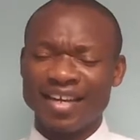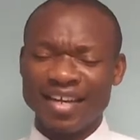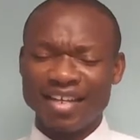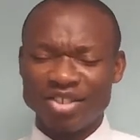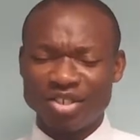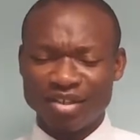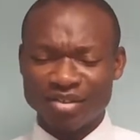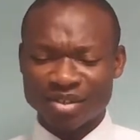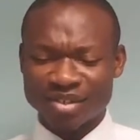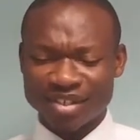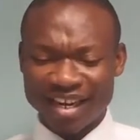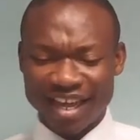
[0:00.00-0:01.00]
In
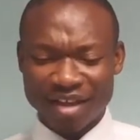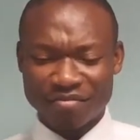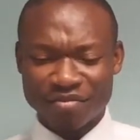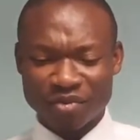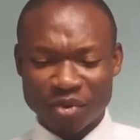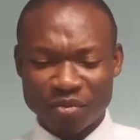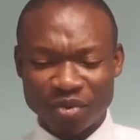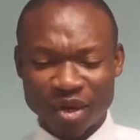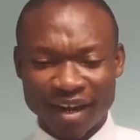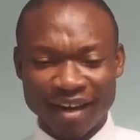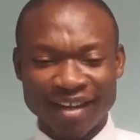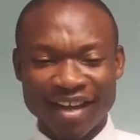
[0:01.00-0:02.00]
Jesus' name we
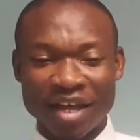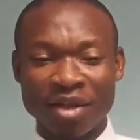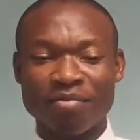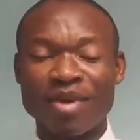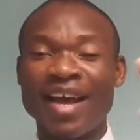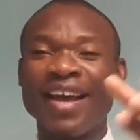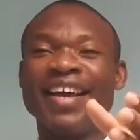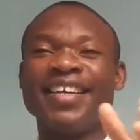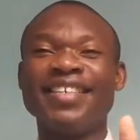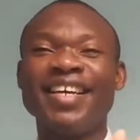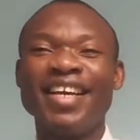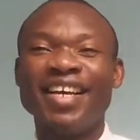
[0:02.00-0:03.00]
pray.
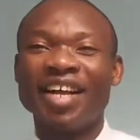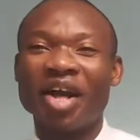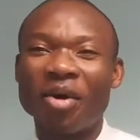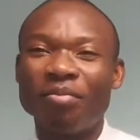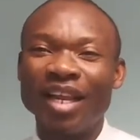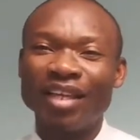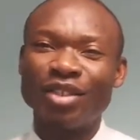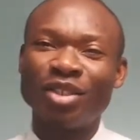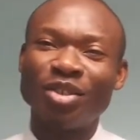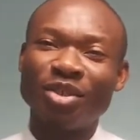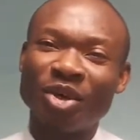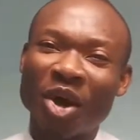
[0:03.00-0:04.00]
Amen. God bless
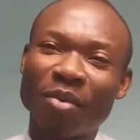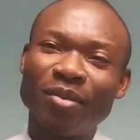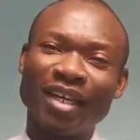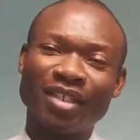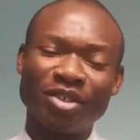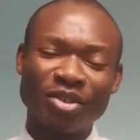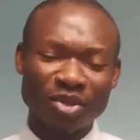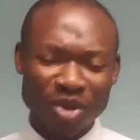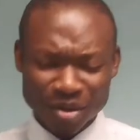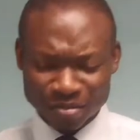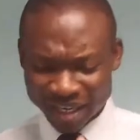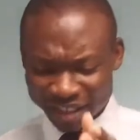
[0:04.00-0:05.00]
you. God bless you.
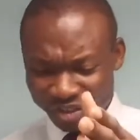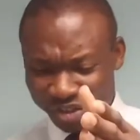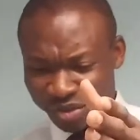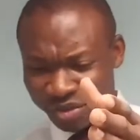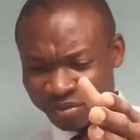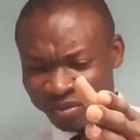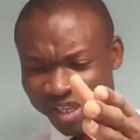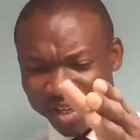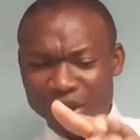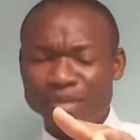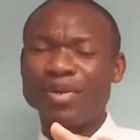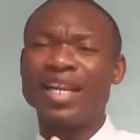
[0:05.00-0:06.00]
God bless you.
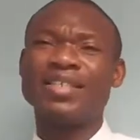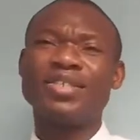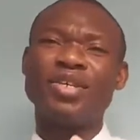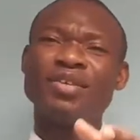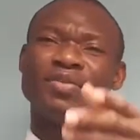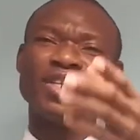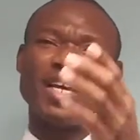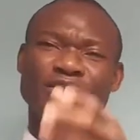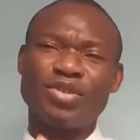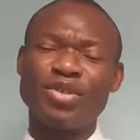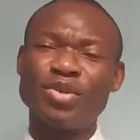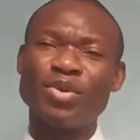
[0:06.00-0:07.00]
God bless you. Even
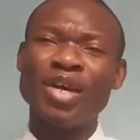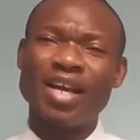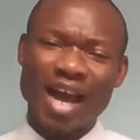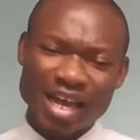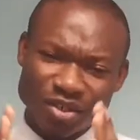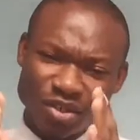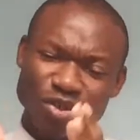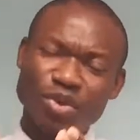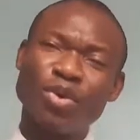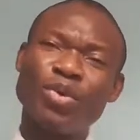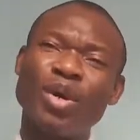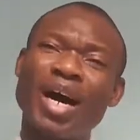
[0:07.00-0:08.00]
as you, as
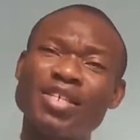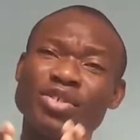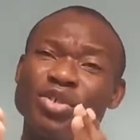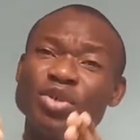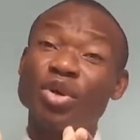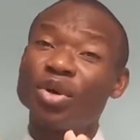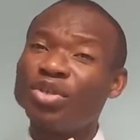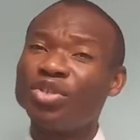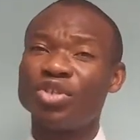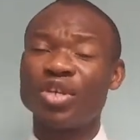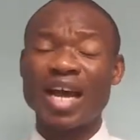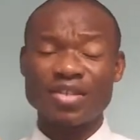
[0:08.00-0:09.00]
you, as you, as
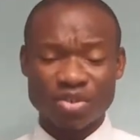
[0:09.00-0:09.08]
you,